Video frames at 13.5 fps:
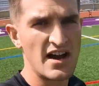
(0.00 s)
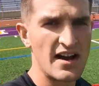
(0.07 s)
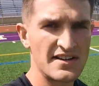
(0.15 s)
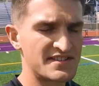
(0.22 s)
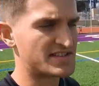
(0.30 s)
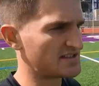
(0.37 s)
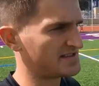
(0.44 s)

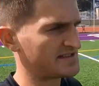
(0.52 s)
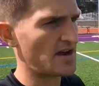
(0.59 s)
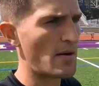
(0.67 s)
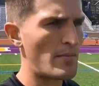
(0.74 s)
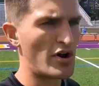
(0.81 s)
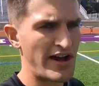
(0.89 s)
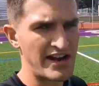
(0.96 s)
yards is that
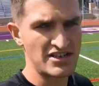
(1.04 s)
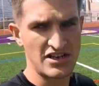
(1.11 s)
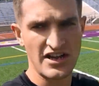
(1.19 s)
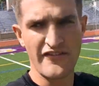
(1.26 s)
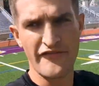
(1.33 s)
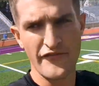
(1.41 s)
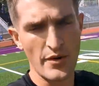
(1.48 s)
I'm on
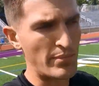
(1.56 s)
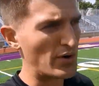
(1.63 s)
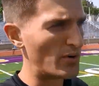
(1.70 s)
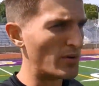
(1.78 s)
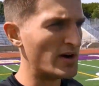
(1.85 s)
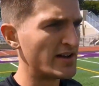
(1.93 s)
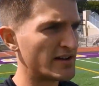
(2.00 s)
actually a
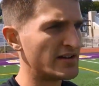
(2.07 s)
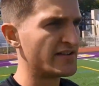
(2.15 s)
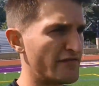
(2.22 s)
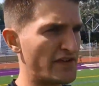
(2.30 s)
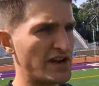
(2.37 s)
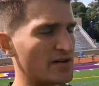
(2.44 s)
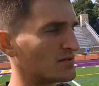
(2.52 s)
football
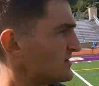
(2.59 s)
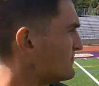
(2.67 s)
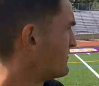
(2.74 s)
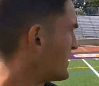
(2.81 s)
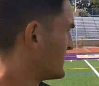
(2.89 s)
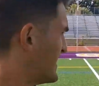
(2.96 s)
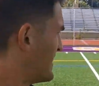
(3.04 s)
field
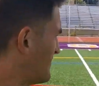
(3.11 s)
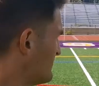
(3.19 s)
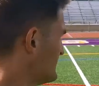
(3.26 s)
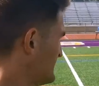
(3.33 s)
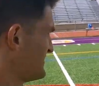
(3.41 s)
right now,